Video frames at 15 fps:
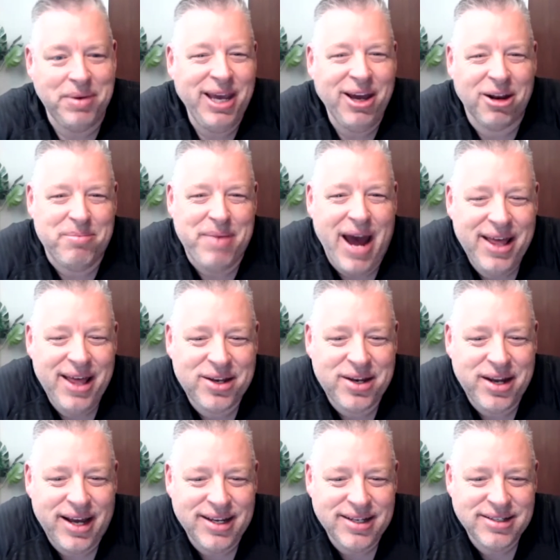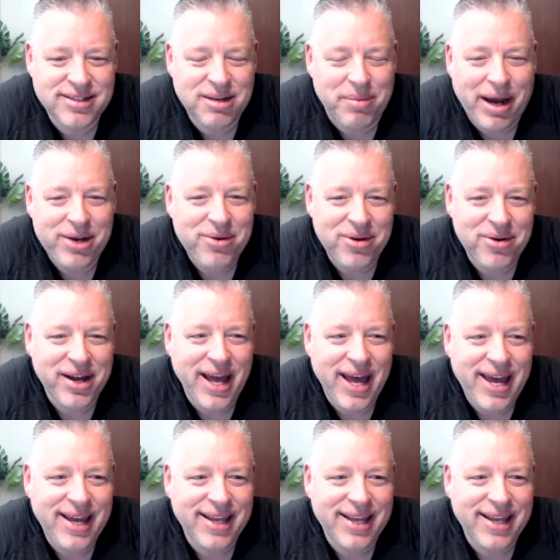on a math test. Am I doing okay?